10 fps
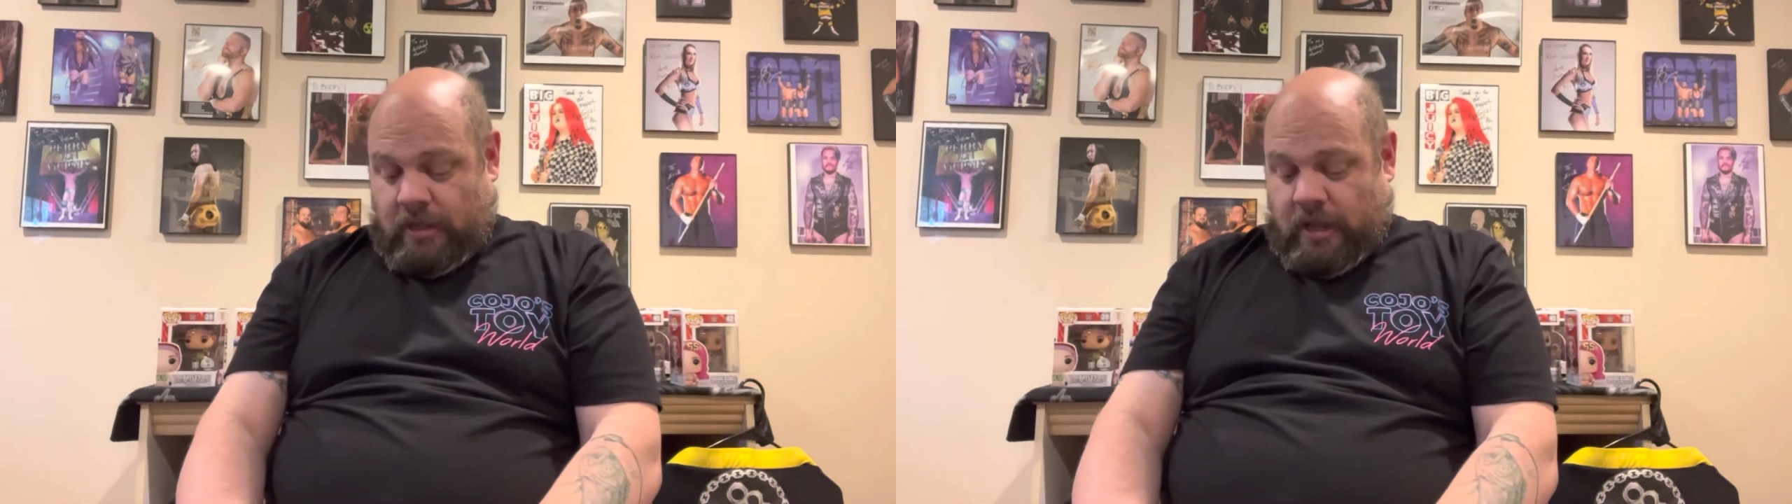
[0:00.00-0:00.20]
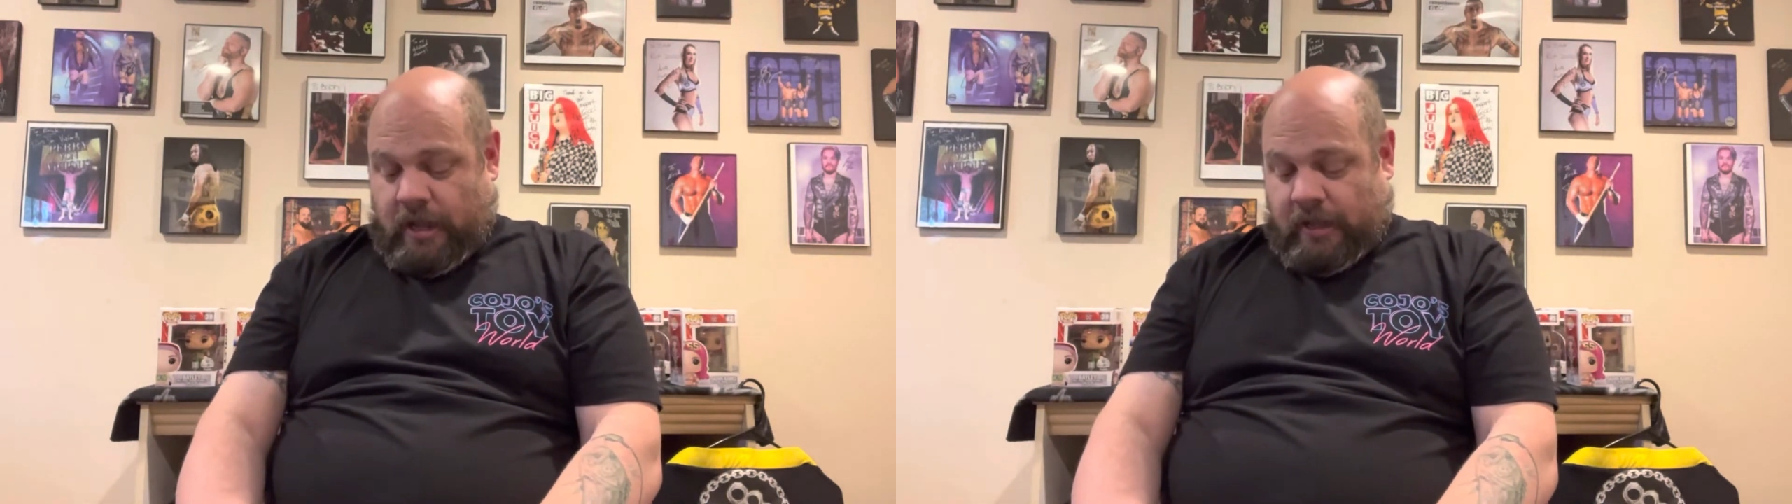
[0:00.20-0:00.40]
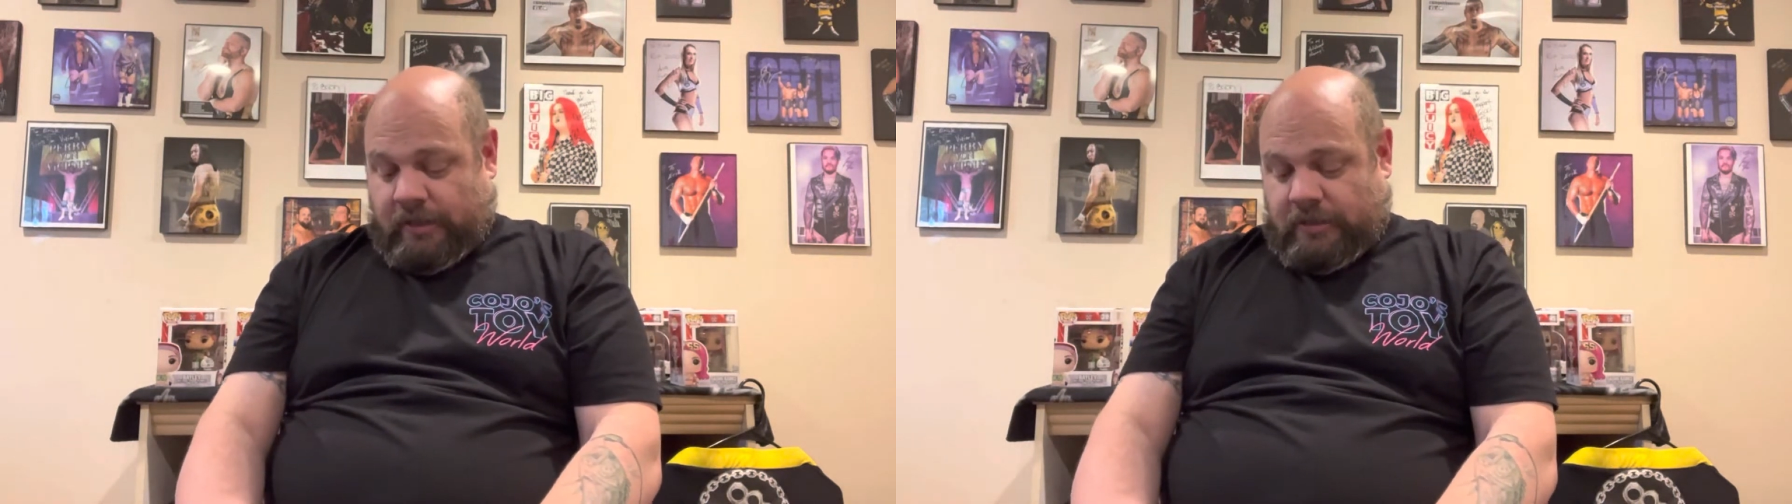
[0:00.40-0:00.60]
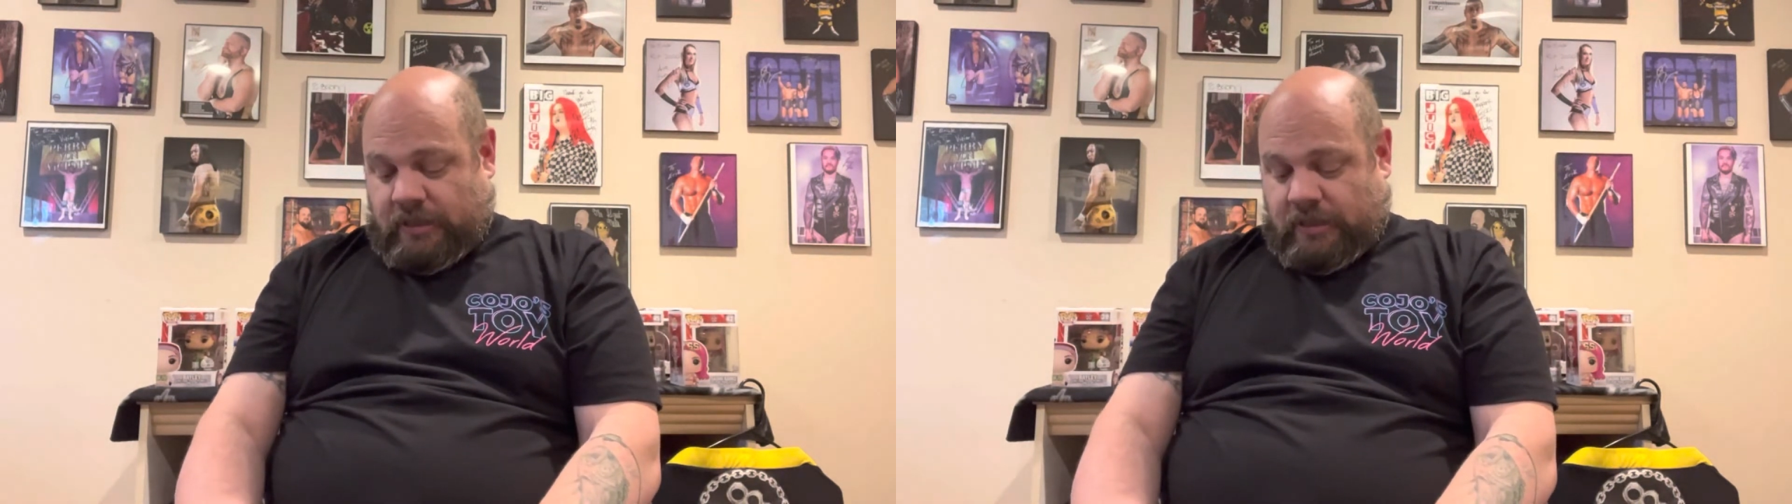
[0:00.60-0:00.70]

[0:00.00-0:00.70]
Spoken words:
And